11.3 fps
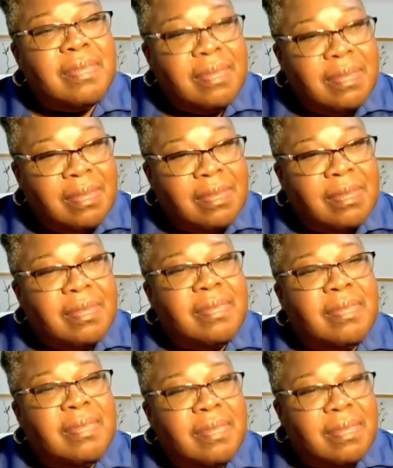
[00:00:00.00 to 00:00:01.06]

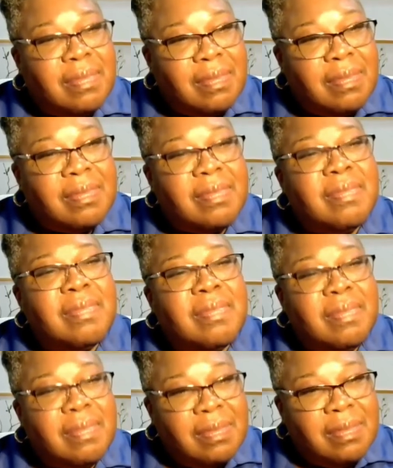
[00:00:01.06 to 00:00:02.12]

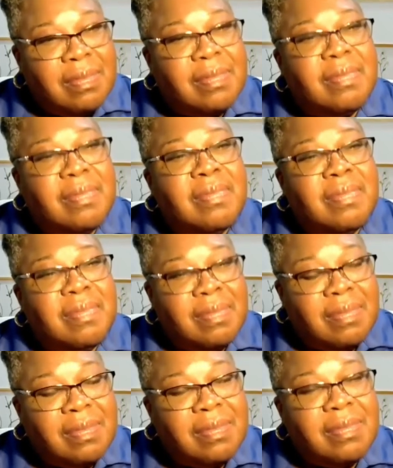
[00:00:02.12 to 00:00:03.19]

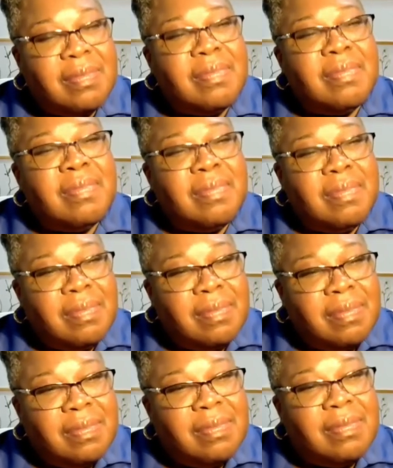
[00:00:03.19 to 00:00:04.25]

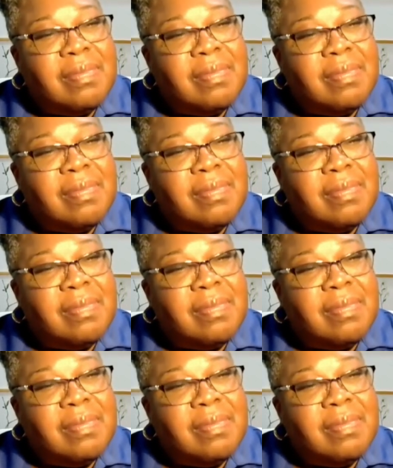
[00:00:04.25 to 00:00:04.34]
This person isn't speaking.